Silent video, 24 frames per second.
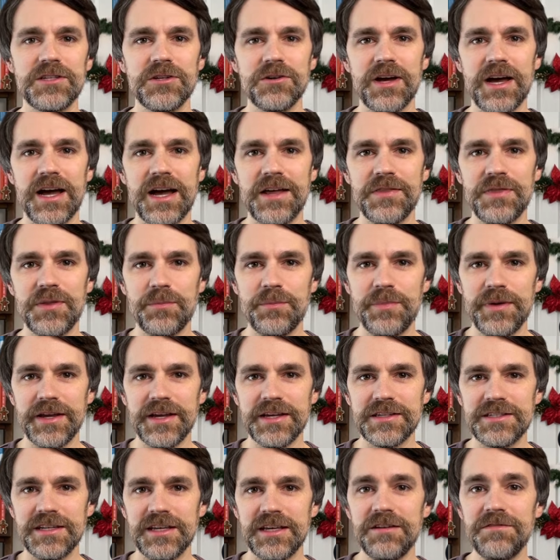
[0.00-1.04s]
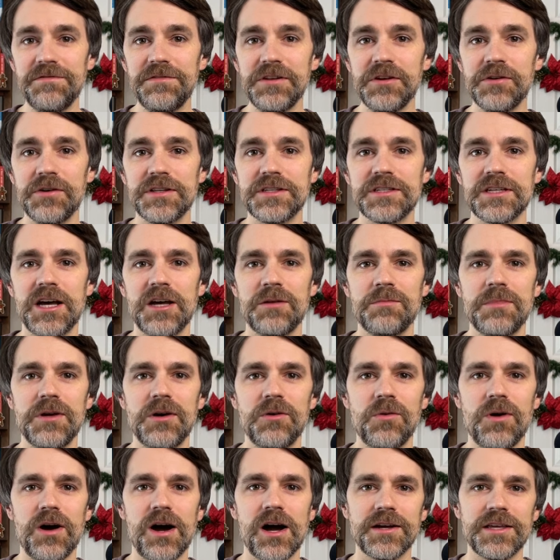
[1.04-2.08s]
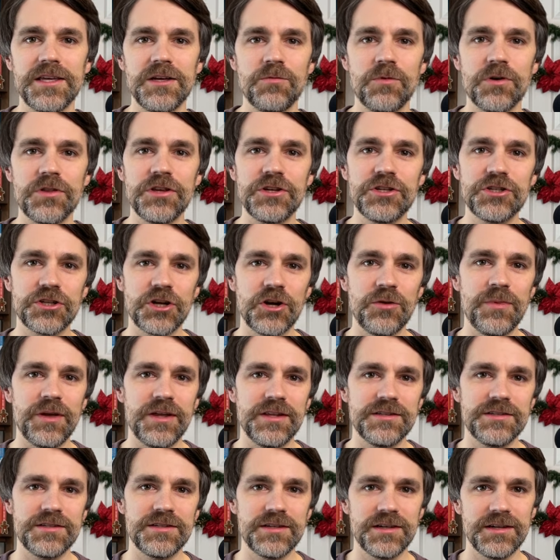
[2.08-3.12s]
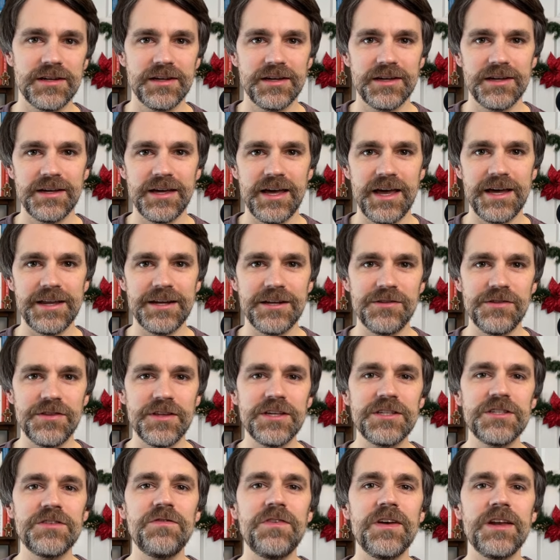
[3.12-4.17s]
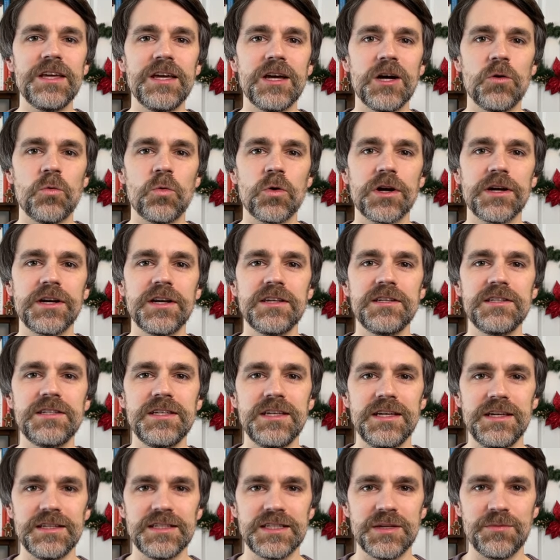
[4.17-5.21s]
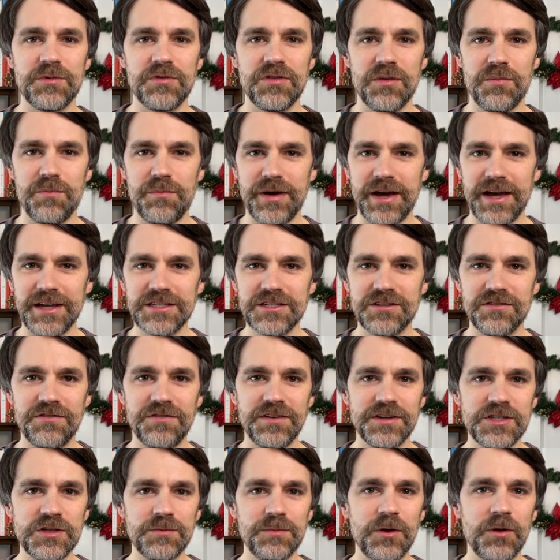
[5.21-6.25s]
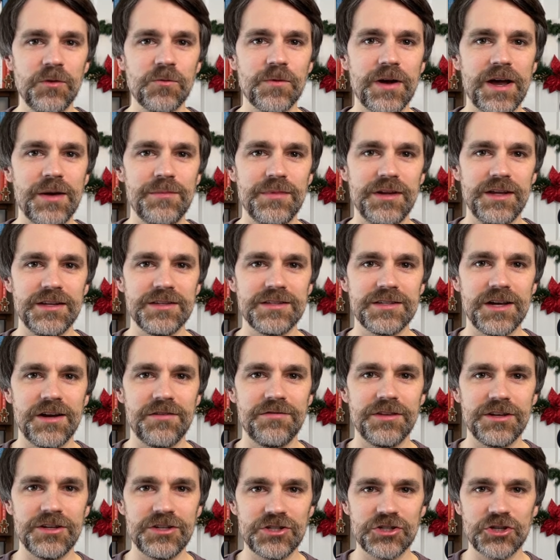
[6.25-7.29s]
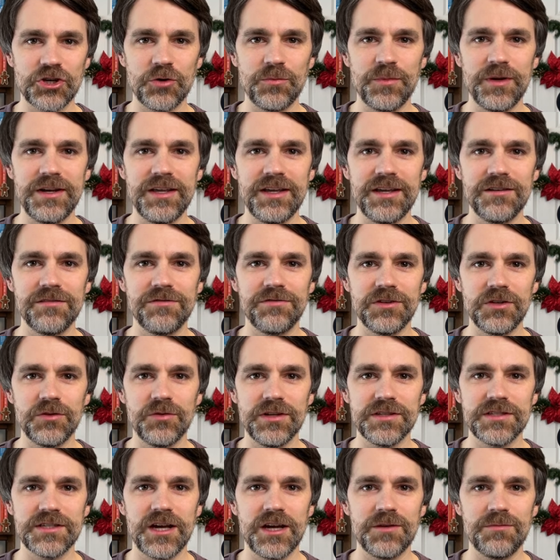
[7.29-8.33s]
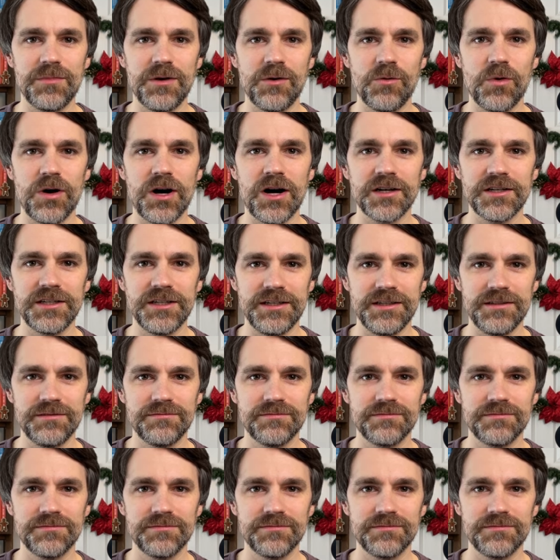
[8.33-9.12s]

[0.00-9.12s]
who had the biggest influence on Milwaukee were the Germans. And in this video, we're going to see some of the best visible remnants of the German influence on Milwaukee.